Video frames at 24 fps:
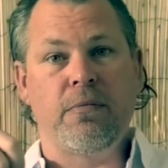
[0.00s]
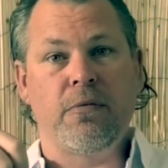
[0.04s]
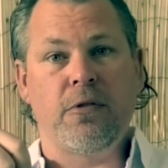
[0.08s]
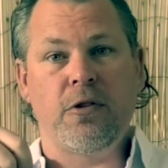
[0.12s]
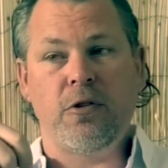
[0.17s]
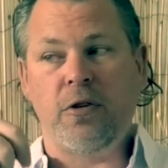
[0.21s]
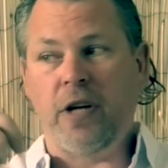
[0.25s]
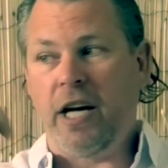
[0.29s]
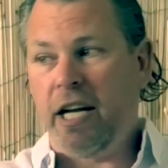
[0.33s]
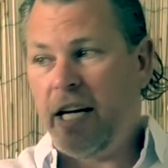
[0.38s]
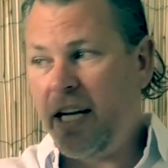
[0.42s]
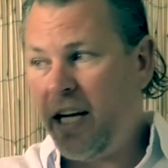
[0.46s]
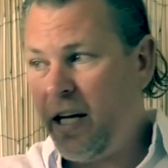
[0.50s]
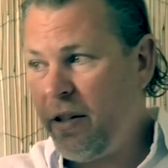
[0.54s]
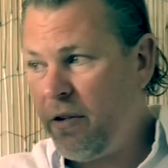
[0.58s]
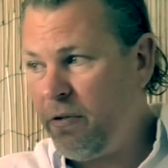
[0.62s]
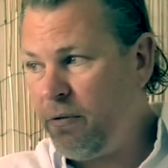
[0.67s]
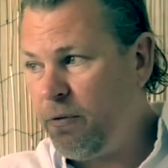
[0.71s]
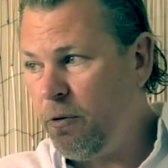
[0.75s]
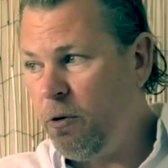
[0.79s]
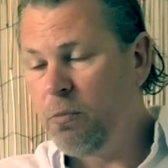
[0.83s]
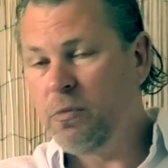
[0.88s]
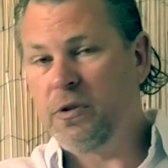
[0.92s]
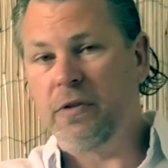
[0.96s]
creating other
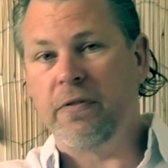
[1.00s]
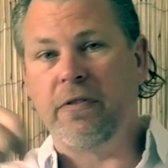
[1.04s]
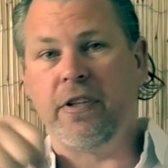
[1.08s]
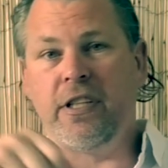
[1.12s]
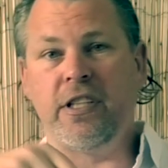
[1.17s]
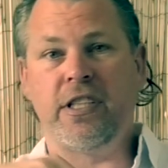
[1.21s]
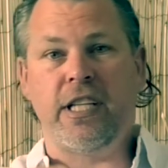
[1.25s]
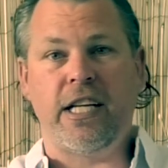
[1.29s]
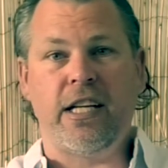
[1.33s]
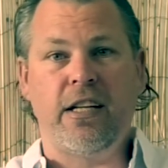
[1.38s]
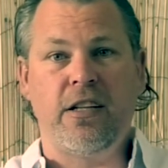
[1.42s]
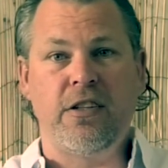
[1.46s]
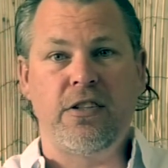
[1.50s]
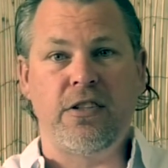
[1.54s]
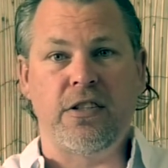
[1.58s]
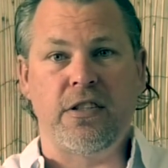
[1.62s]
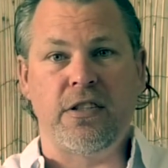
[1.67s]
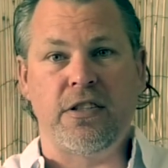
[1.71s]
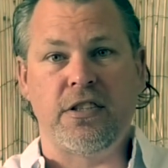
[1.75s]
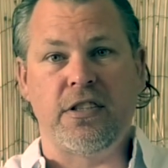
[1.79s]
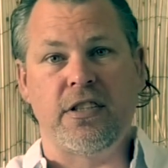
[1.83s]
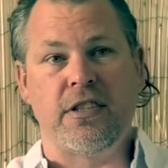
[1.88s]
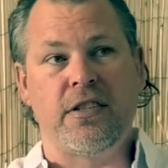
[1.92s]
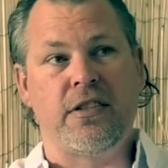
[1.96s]
forms of
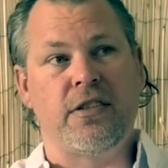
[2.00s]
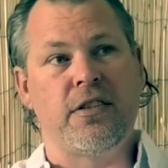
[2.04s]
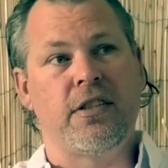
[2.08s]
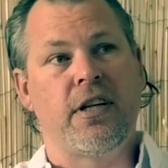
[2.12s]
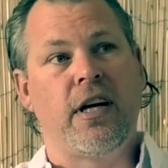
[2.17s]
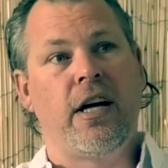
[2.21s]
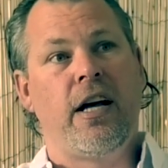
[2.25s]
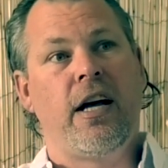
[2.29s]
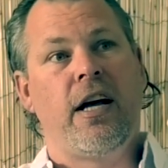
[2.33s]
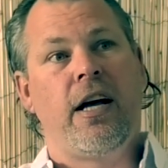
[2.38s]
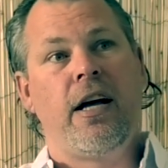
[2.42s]
intelligences,